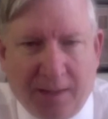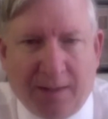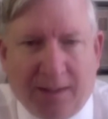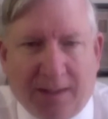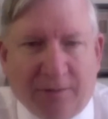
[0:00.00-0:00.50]

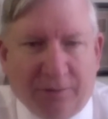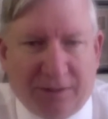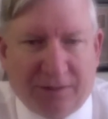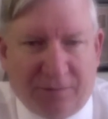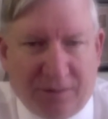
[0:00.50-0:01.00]

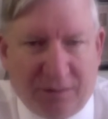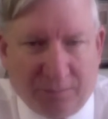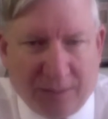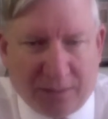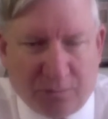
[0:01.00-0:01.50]
including
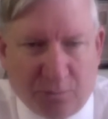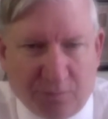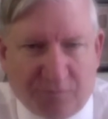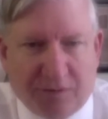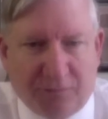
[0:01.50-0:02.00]
DUI
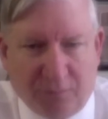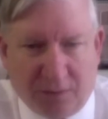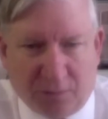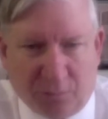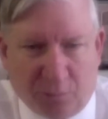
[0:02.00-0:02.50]
courts and
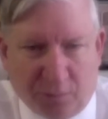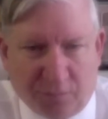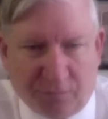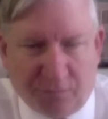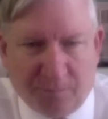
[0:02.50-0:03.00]
drug
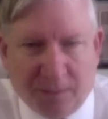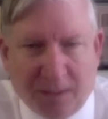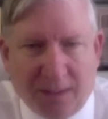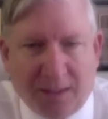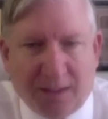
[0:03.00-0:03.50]
courts,
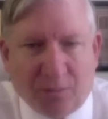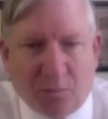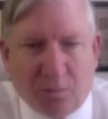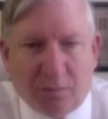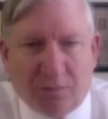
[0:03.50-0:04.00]
in
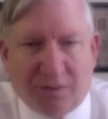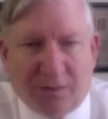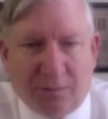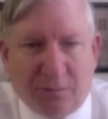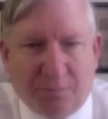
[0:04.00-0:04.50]
order
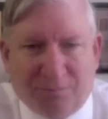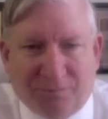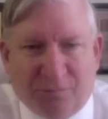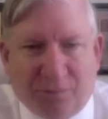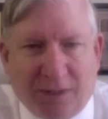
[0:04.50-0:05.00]
to
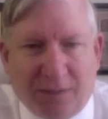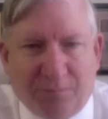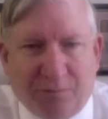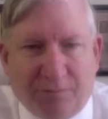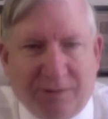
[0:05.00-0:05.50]
try to
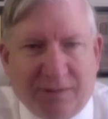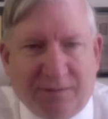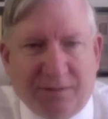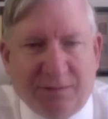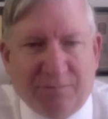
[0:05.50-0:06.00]
prevent
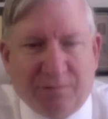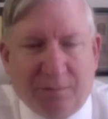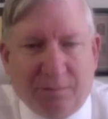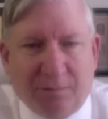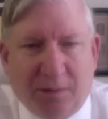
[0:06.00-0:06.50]
them
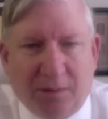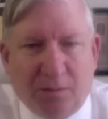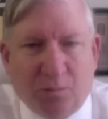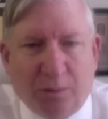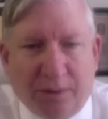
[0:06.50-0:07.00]
from
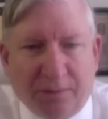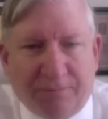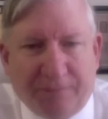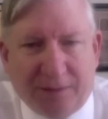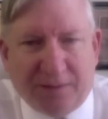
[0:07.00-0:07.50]

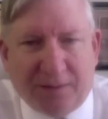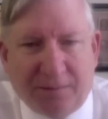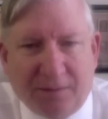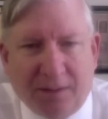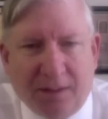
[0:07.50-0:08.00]
reoffending.
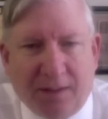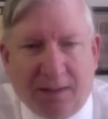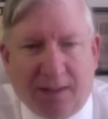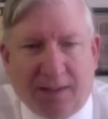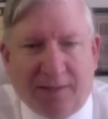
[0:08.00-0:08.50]

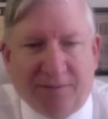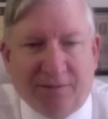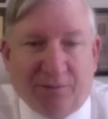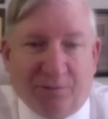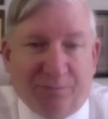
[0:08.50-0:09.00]
And
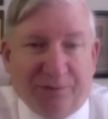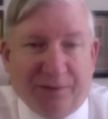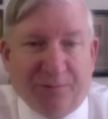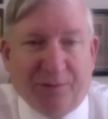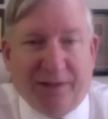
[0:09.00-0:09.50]
hopefully
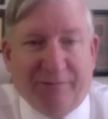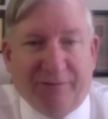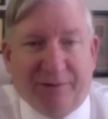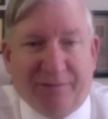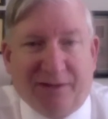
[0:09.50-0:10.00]
we'll have a
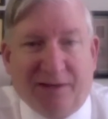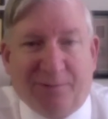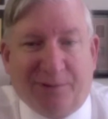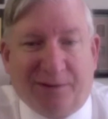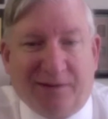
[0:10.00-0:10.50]
little luck
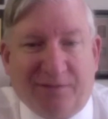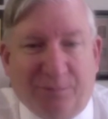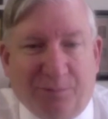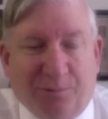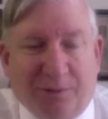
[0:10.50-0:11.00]
with this and
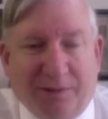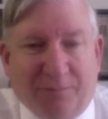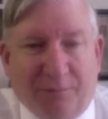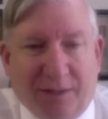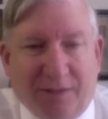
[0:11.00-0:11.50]
we won't have
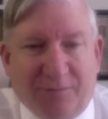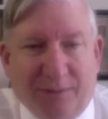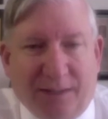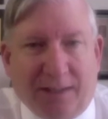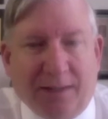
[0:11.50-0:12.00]
quite as
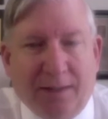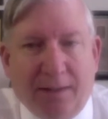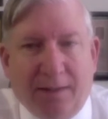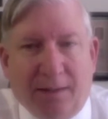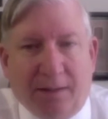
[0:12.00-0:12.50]
many
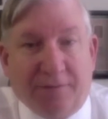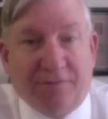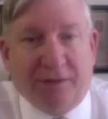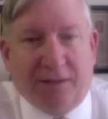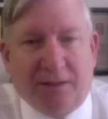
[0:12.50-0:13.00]

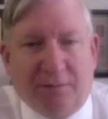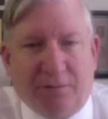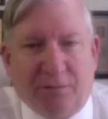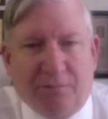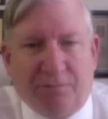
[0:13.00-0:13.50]
second and
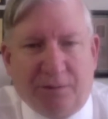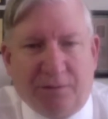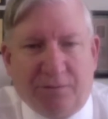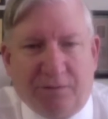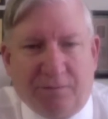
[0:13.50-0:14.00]
third
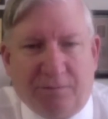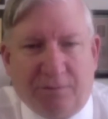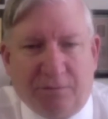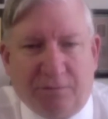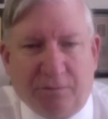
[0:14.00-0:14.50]
offenders in the future.